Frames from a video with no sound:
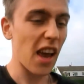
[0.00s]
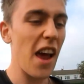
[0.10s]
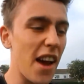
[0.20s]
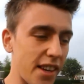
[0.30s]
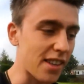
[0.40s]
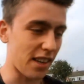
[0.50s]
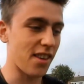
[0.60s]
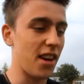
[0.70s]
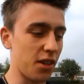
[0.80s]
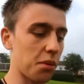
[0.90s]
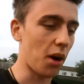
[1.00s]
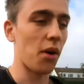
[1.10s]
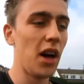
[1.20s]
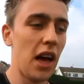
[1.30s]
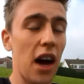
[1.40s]
hectic day as well.
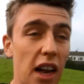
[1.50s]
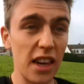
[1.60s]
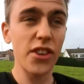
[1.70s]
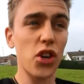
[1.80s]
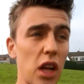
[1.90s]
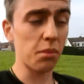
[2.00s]
I literally